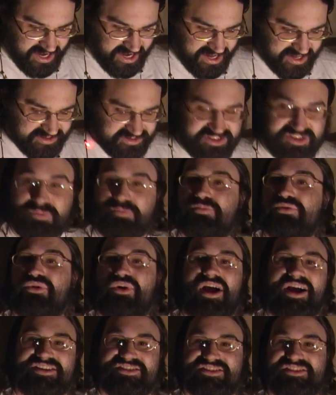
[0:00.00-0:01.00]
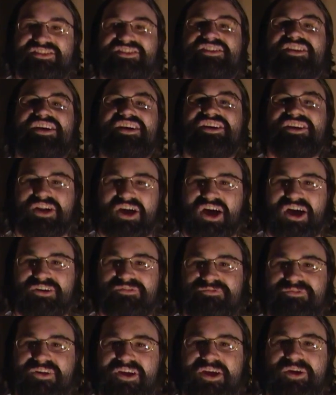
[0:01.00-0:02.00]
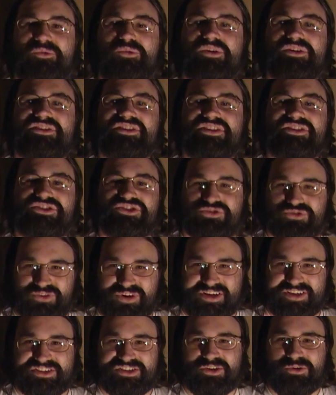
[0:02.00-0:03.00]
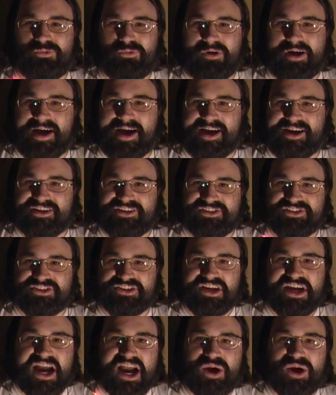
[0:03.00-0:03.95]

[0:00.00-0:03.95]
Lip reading: And surprisingly enough, it was a treat to watch.